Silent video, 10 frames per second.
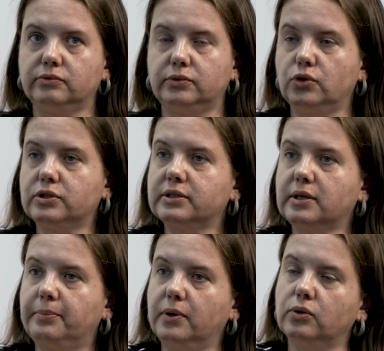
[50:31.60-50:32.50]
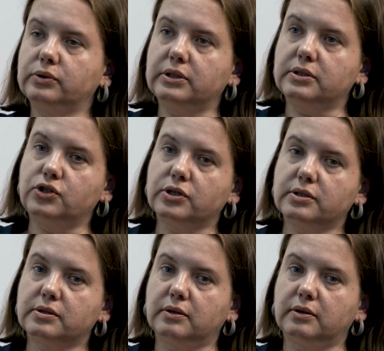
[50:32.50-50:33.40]
users upload is
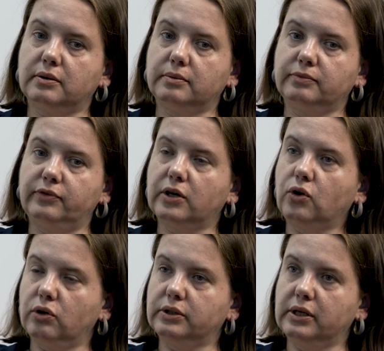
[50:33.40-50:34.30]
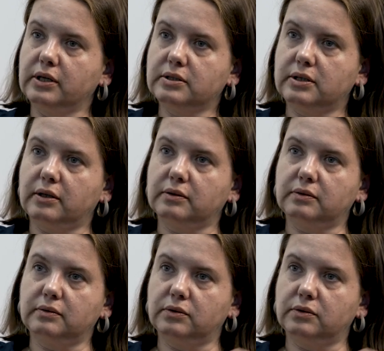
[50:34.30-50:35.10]
just their holdings and